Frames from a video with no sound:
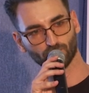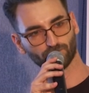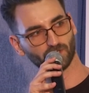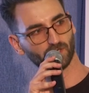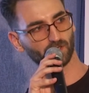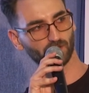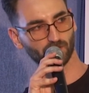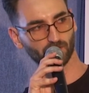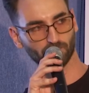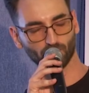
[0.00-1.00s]

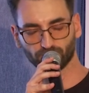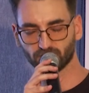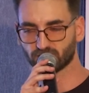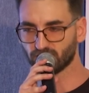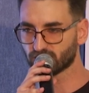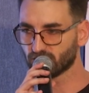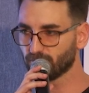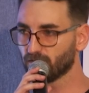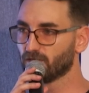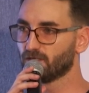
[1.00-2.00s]
the
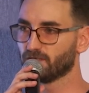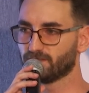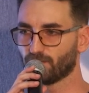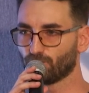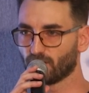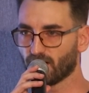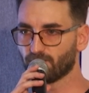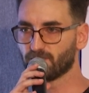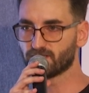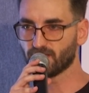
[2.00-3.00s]
system that we're gonna
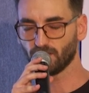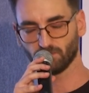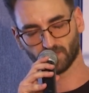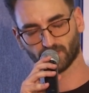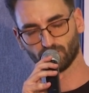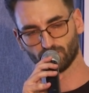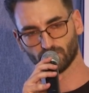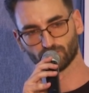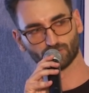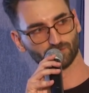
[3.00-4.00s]
maintain. They can use
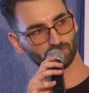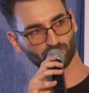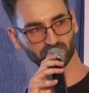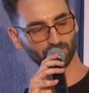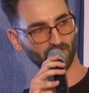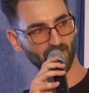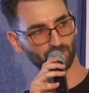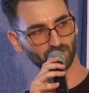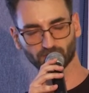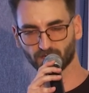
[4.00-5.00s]
those, for example,
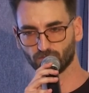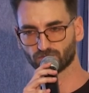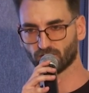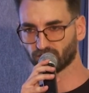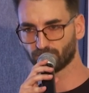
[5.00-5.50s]
libraries we can use on other